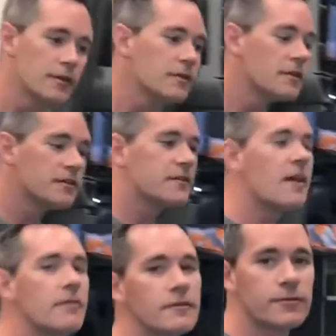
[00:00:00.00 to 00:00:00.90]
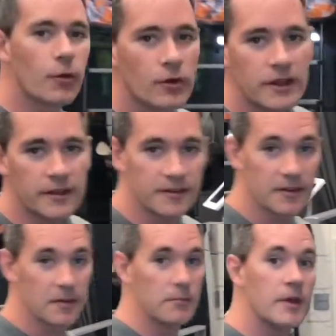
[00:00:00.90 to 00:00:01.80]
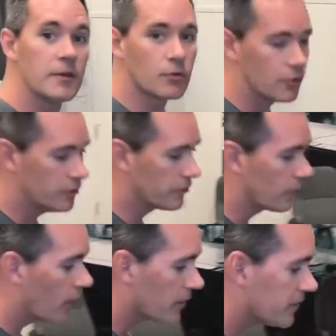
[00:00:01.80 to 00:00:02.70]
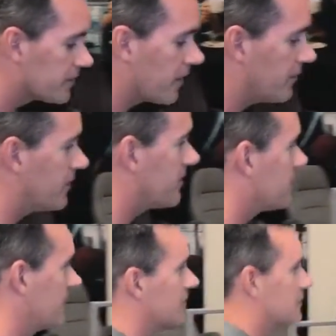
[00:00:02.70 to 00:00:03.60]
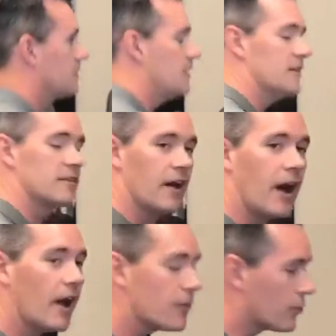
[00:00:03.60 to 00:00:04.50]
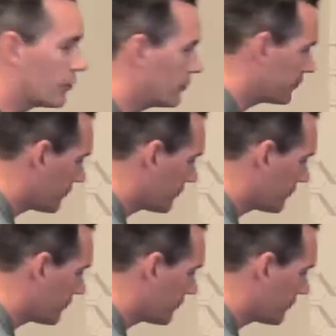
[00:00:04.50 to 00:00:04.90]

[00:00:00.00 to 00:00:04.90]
So the 740 is the mid roof, while the 760 is the high roof.